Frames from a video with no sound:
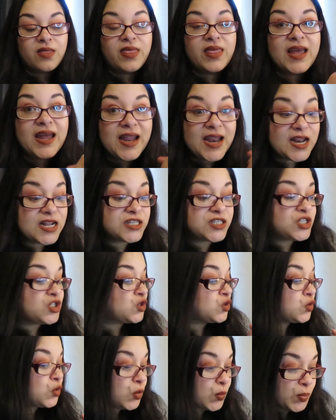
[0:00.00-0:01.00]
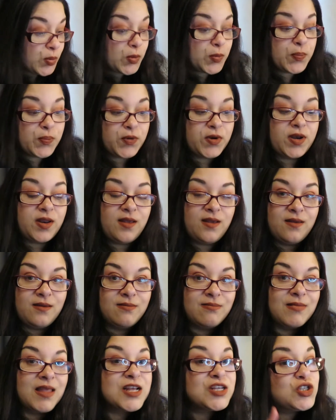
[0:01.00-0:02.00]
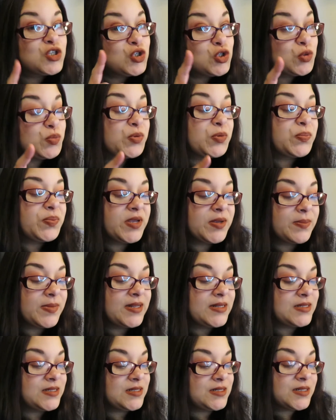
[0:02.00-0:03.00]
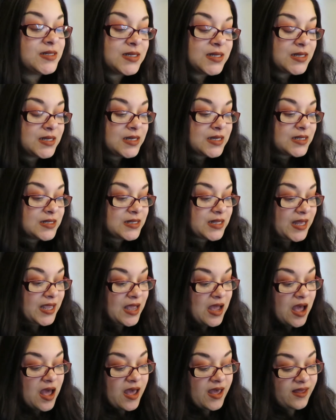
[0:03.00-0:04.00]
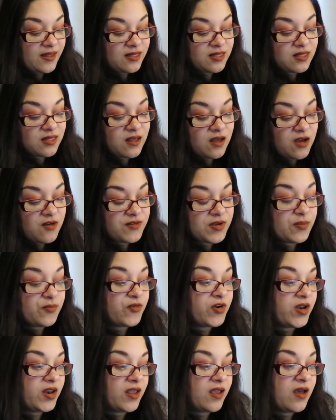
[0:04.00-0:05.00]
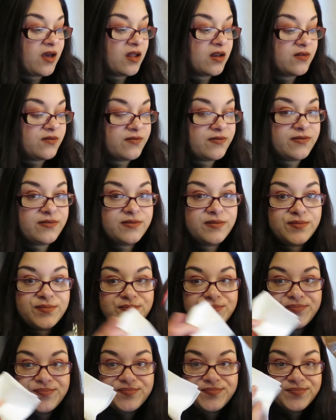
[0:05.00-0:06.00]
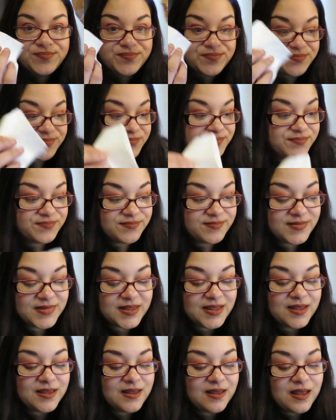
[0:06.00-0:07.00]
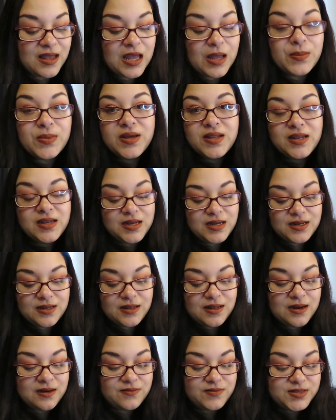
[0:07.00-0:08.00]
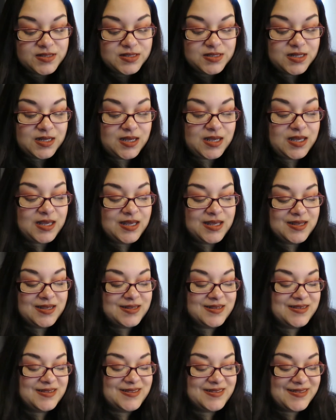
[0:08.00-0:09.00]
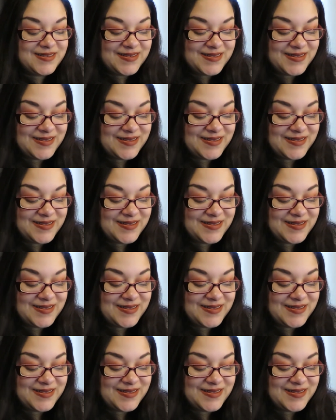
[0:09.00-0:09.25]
That's super pretty. Super pigmented. Like I love, running out of, I'm going to need a lot of it today.